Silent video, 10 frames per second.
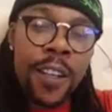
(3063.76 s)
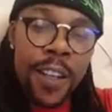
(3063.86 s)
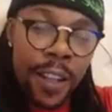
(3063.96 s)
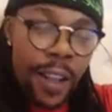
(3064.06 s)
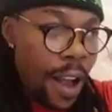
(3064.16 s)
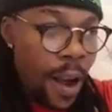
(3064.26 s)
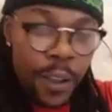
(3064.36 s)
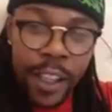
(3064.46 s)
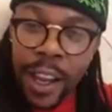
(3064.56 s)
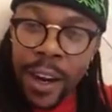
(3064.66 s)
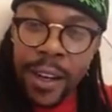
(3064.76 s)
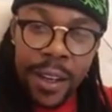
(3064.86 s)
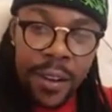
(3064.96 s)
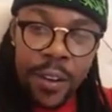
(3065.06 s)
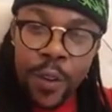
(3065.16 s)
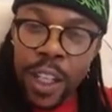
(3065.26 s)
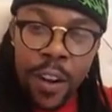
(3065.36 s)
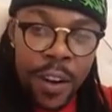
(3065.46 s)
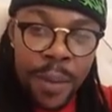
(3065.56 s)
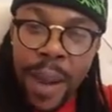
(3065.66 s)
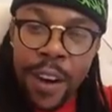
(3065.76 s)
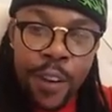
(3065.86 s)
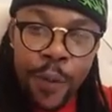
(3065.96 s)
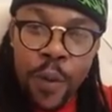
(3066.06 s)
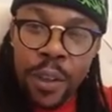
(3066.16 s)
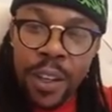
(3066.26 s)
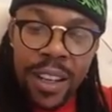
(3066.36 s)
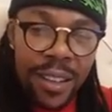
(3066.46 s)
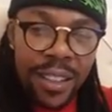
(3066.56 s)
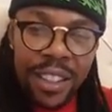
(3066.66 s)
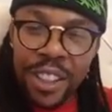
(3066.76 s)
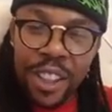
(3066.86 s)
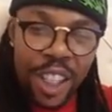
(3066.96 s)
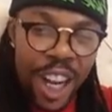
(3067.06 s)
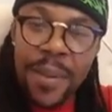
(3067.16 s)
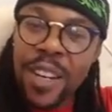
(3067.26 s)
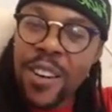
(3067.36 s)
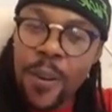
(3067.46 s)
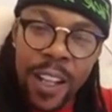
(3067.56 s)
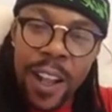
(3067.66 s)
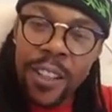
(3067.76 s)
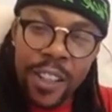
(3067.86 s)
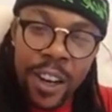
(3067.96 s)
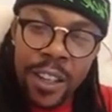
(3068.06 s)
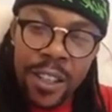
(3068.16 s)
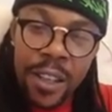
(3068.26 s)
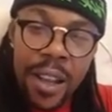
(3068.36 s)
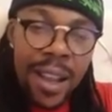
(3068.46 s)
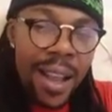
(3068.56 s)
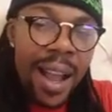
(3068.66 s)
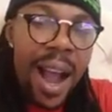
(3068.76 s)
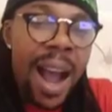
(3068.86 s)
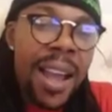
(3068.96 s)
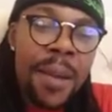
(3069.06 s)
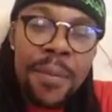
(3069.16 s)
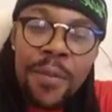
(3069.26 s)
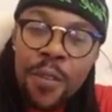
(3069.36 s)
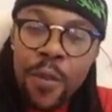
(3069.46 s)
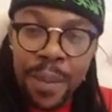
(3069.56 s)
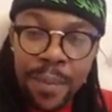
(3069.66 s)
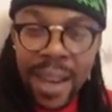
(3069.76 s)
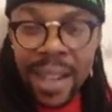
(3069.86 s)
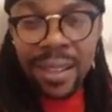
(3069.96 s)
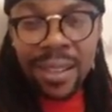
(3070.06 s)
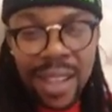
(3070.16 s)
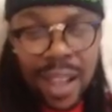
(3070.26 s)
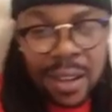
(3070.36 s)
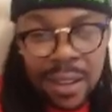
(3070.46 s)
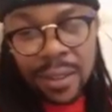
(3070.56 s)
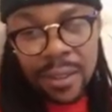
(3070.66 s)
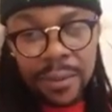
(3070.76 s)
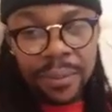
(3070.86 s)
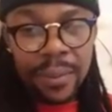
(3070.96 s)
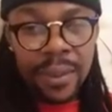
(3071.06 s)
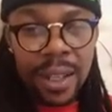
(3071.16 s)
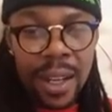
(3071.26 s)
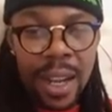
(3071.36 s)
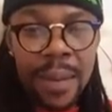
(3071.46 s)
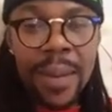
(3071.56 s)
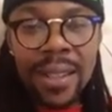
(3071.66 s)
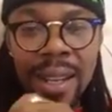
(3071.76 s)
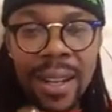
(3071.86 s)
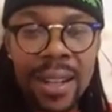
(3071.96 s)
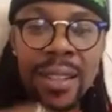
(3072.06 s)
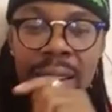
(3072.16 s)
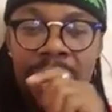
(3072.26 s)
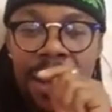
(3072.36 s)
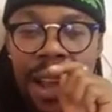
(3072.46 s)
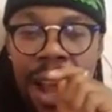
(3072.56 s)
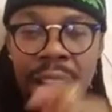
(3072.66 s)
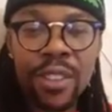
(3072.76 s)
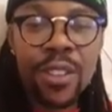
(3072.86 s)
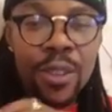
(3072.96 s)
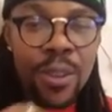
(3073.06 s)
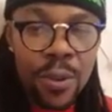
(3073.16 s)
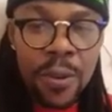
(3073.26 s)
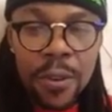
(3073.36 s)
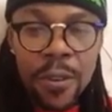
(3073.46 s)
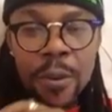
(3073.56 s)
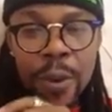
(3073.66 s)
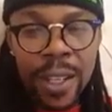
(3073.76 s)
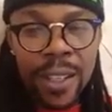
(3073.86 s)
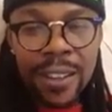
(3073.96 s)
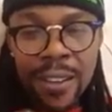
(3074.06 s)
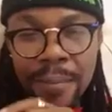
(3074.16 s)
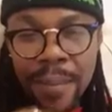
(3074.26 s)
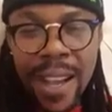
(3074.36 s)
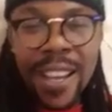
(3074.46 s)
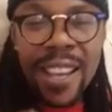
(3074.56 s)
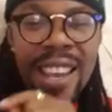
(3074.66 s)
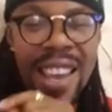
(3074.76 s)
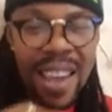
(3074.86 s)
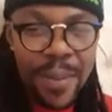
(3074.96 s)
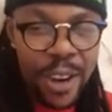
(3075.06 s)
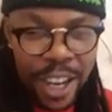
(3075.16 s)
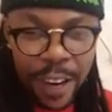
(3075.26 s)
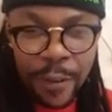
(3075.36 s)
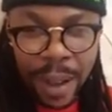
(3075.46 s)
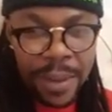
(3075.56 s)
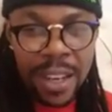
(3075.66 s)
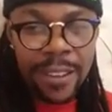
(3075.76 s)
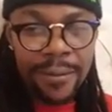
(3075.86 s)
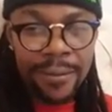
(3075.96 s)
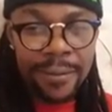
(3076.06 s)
on the out there on the microphone jamming down concerts, I am with my little circle. And my circle has to do with my immediate family,